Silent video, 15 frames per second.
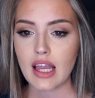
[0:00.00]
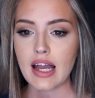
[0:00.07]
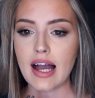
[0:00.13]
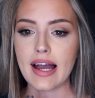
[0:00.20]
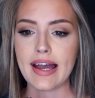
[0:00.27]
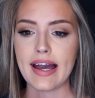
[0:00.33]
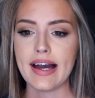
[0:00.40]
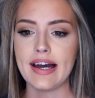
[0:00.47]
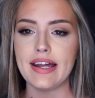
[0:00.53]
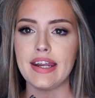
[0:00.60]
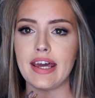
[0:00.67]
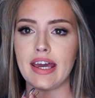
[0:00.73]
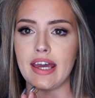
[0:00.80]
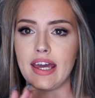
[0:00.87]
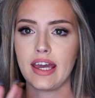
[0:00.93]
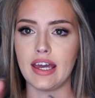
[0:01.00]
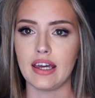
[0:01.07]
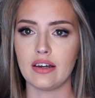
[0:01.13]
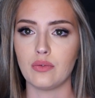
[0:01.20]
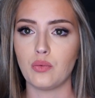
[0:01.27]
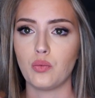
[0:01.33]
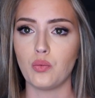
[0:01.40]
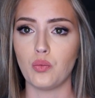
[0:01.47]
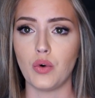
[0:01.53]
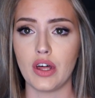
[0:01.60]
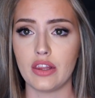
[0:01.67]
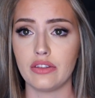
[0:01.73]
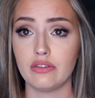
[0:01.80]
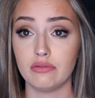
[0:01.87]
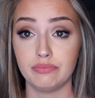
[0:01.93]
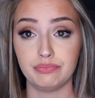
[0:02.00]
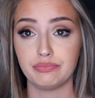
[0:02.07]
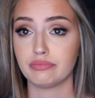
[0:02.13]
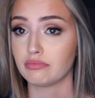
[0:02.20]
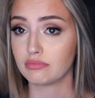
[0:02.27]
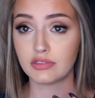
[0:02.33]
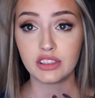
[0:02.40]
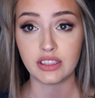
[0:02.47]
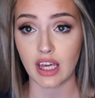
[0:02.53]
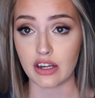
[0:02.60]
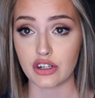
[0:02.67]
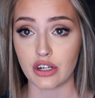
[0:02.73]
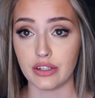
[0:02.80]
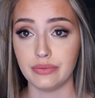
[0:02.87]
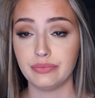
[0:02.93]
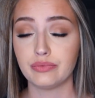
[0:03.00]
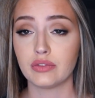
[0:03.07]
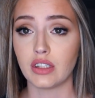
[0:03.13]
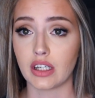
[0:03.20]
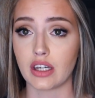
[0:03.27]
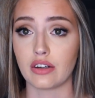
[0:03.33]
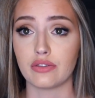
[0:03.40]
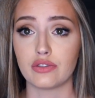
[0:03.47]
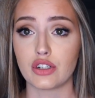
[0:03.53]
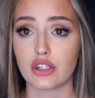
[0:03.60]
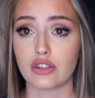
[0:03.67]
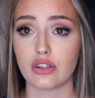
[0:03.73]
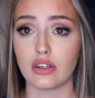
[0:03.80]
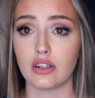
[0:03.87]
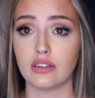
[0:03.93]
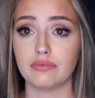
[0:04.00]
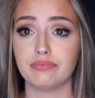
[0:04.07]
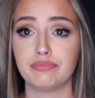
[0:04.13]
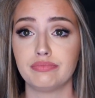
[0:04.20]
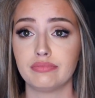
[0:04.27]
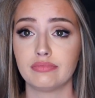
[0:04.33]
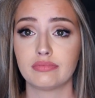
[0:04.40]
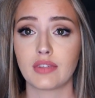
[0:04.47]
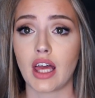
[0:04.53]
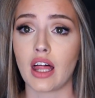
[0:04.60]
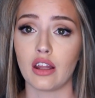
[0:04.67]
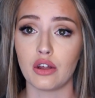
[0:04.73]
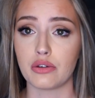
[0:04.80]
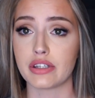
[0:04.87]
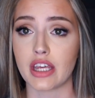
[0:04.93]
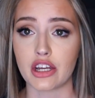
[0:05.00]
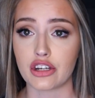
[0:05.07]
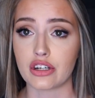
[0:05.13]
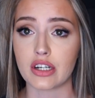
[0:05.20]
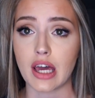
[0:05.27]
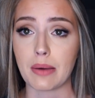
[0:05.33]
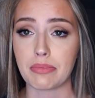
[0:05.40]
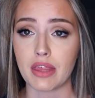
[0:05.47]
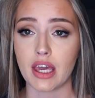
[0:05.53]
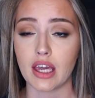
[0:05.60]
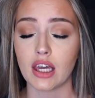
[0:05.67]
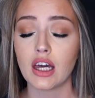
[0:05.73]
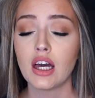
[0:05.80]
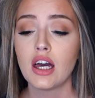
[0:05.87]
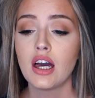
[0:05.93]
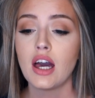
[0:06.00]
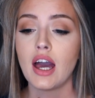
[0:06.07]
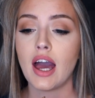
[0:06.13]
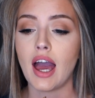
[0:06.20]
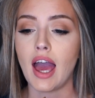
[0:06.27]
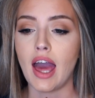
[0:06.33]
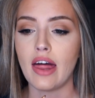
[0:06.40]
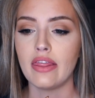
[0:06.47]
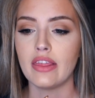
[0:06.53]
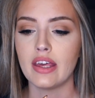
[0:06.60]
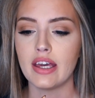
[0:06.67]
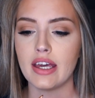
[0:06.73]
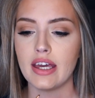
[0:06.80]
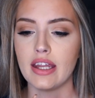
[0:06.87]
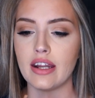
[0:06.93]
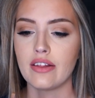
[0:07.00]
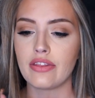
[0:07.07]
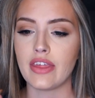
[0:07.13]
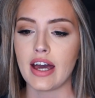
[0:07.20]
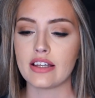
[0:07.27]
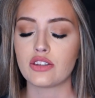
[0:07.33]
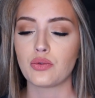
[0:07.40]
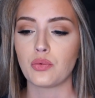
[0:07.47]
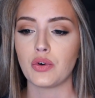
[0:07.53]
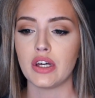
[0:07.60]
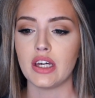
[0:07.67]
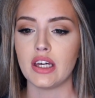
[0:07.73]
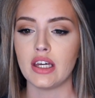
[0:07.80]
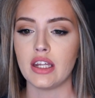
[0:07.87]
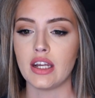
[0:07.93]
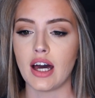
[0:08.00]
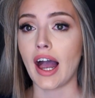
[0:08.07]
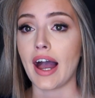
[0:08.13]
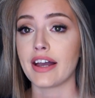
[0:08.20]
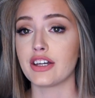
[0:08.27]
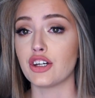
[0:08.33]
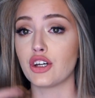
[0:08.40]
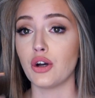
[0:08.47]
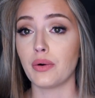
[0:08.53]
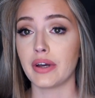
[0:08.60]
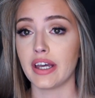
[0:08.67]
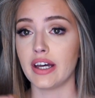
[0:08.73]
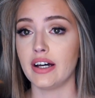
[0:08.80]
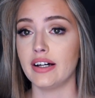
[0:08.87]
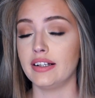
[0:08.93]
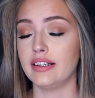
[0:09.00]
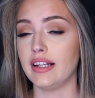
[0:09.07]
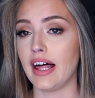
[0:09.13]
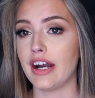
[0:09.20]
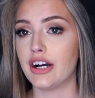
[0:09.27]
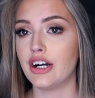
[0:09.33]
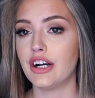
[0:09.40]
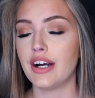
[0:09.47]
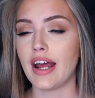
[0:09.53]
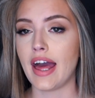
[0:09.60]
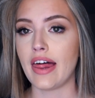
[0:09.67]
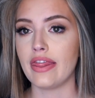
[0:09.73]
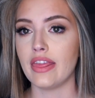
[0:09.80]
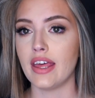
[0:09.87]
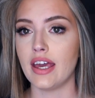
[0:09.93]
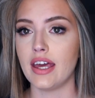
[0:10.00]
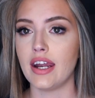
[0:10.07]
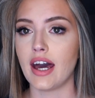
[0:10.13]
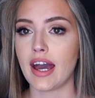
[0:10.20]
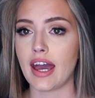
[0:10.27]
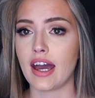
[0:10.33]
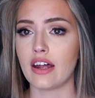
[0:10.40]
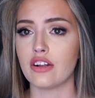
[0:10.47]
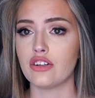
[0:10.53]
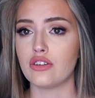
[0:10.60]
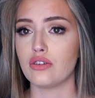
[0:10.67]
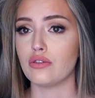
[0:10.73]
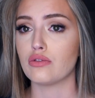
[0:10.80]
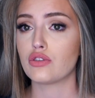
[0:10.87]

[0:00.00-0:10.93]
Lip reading: I had a one session, like just a hello session type thing, and then that's when I could go get a letter, and then I had to do